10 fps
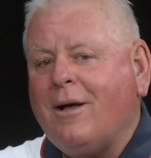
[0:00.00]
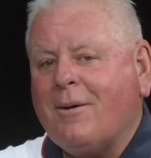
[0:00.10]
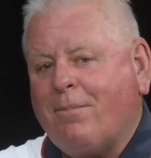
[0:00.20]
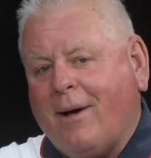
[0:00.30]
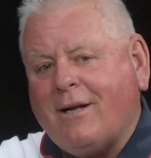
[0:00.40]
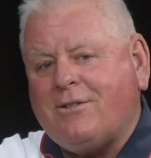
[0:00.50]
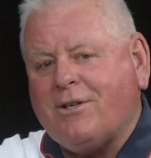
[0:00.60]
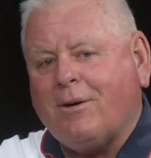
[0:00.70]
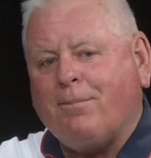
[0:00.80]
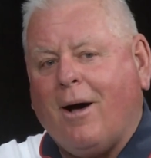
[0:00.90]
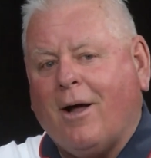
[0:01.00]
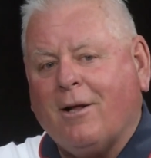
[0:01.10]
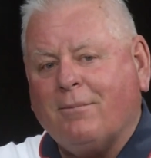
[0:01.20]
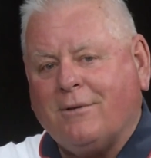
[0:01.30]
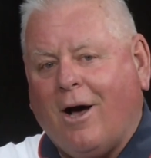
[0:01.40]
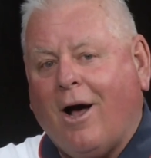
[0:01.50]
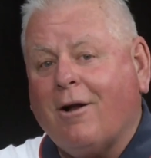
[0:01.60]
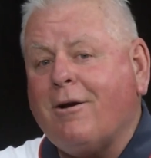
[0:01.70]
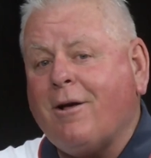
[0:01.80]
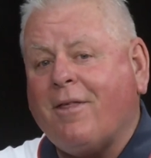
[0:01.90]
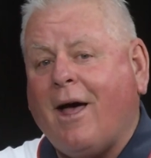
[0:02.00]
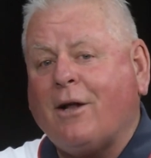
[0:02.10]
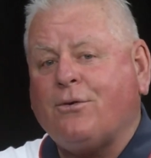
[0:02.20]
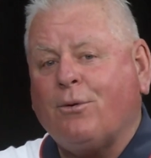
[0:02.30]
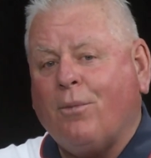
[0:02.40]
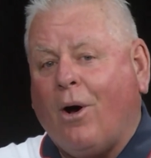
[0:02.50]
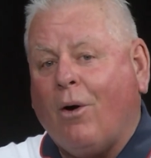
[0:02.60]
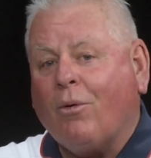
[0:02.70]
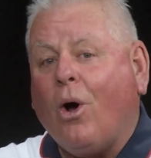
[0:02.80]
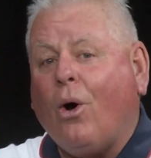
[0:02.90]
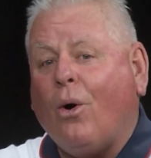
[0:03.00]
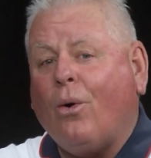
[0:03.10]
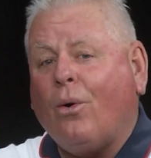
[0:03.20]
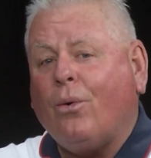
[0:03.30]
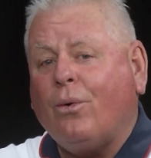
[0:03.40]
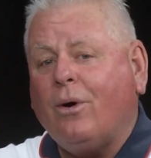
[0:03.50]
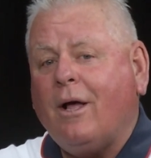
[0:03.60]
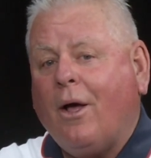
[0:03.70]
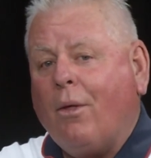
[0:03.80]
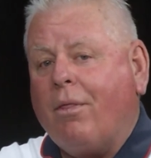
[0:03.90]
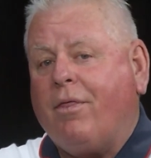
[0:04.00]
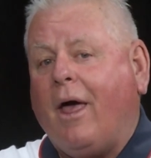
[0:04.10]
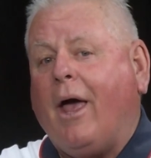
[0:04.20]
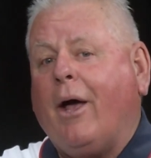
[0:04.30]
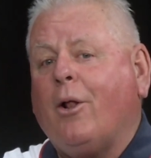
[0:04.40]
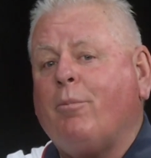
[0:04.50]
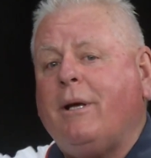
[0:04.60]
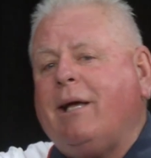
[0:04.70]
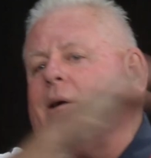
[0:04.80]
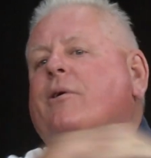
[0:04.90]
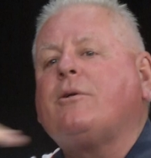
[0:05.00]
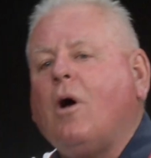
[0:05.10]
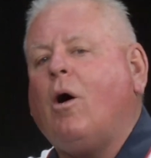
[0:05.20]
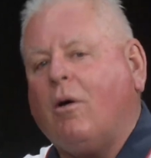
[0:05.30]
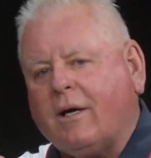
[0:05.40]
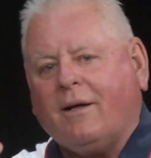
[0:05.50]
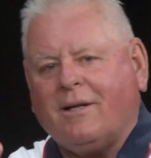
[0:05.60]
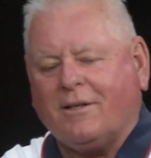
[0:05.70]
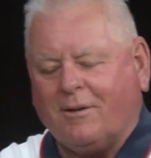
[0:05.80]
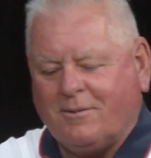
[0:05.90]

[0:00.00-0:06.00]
Bet your bottom dollar that tomorrow there'll be. Oh, okay.